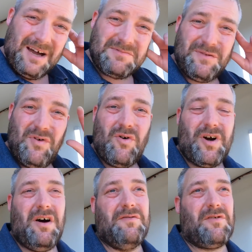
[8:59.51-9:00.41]
up to
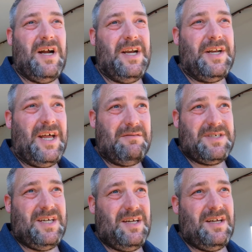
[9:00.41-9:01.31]
£4,500 and that
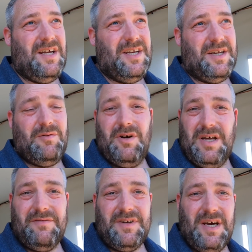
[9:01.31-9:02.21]
was it. And then he weren't
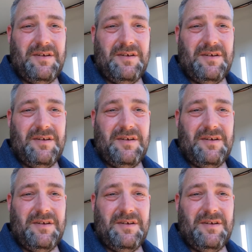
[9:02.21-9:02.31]
having none